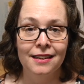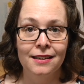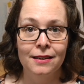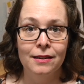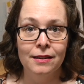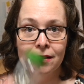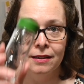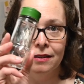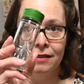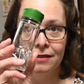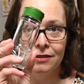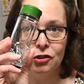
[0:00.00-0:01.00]

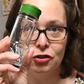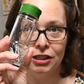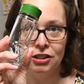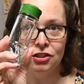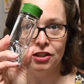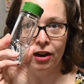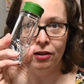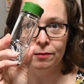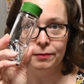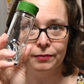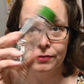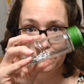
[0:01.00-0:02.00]
straight to jail.
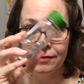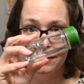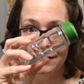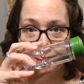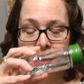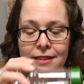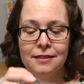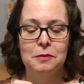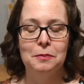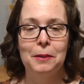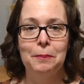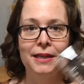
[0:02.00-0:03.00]
This is
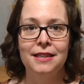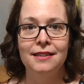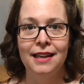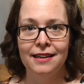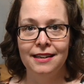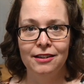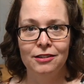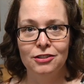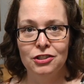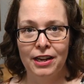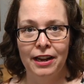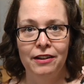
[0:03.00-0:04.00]
my pin and needle
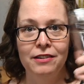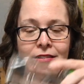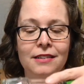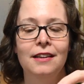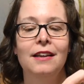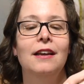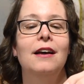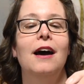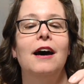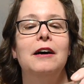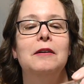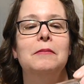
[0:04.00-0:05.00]
jail.
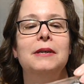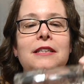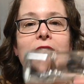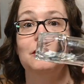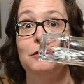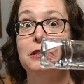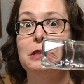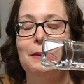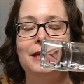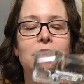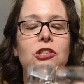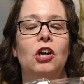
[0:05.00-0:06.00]
It is an Old
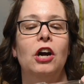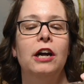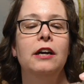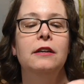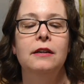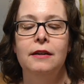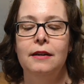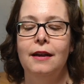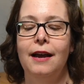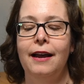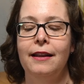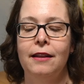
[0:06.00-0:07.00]
Spice jar.
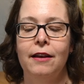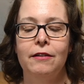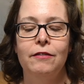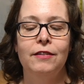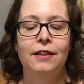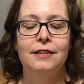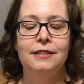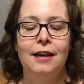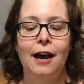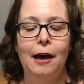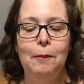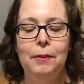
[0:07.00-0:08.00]
I love that the
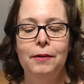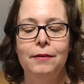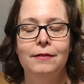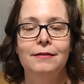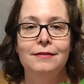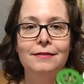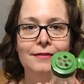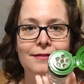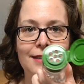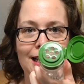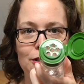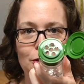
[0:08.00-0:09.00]
top
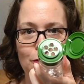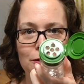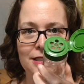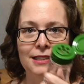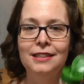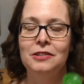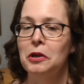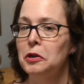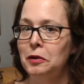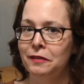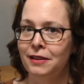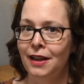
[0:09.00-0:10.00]
has holes in it, so I
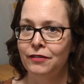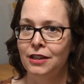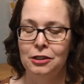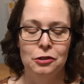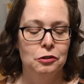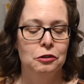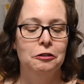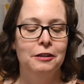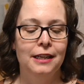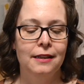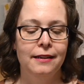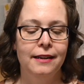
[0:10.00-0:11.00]
don't even have to unscrew
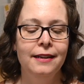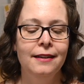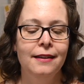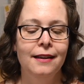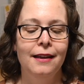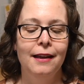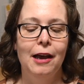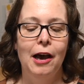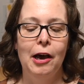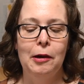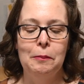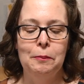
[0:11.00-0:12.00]
anything.
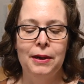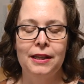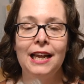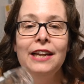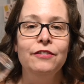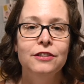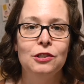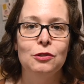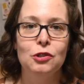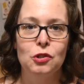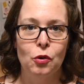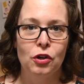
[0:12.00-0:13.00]
But life is too
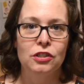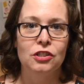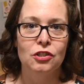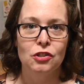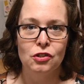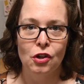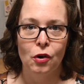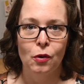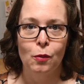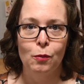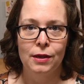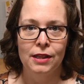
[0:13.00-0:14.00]
short to
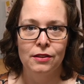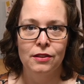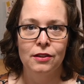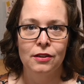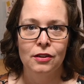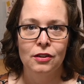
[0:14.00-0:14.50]
sew with